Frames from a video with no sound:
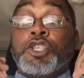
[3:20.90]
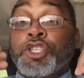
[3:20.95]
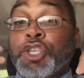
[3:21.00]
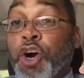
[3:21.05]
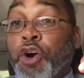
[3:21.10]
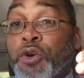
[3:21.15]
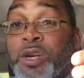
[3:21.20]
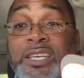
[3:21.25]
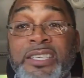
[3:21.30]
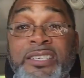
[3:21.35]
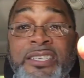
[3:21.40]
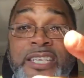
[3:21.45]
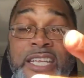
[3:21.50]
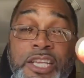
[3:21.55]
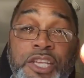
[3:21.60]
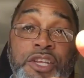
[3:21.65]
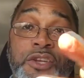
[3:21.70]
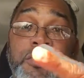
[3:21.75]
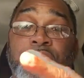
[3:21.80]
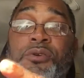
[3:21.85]

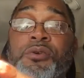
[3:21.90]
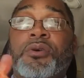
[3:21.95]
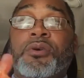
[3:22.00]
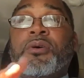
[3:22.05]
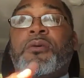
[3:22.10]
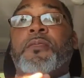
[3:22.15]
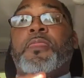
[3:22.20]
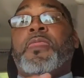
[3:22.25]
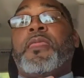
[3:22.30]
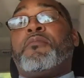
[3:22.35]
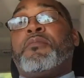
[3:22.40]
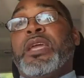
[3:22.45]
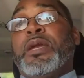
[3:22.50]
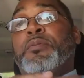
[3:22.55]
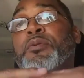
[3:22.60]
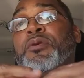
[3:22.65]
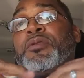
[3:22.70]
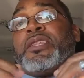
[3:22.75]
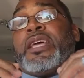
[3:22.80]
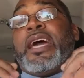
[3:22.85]
noticing you,
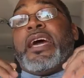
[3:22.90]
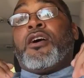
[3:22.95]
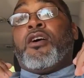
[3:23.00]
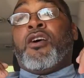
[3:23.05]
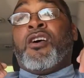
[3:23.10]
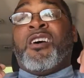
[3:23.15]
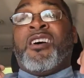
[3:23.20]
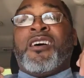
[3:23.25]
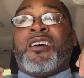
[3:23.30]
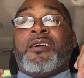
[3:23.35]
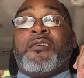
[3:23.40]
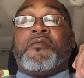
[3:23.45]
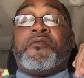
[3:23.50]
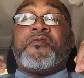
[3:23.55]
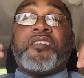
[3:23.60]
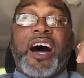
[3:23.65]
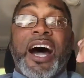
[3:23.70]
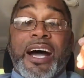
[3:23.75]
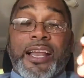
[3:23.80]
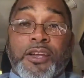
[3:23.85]
people that are
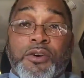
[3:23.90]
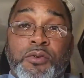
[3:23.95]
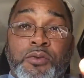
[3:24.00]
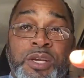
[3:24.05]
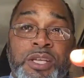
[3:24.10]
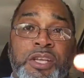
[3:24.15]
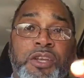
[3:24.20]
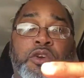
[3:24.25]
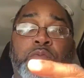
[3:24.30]
following